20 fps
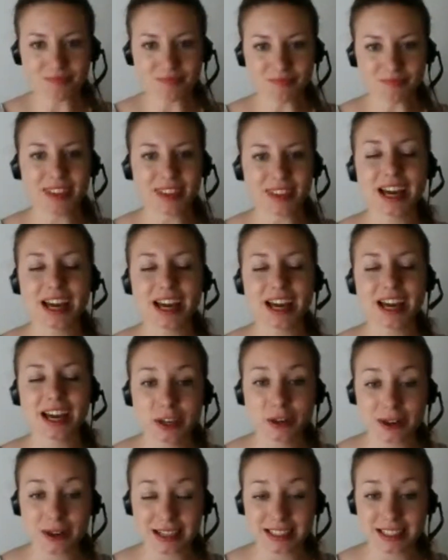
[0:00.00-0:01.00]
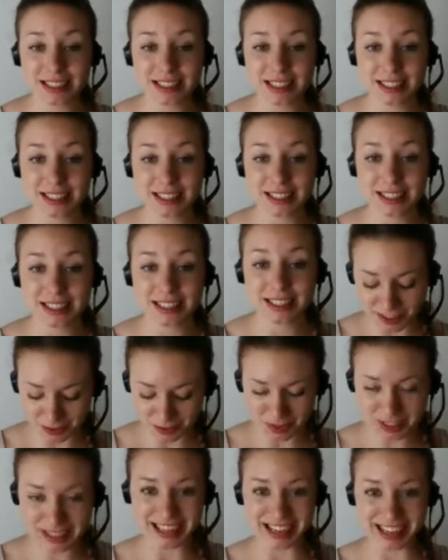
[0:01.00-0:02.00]
And we're going to be correcting these errors.
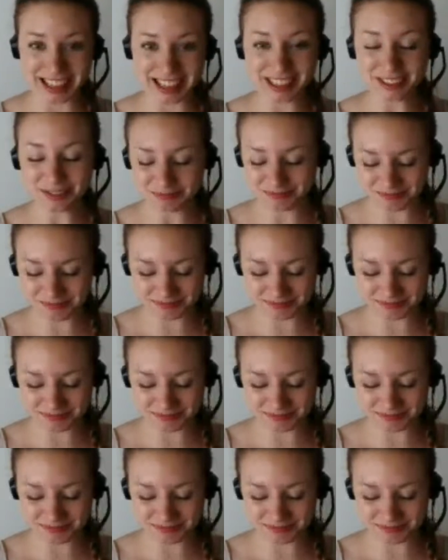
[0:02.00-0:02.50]
One second.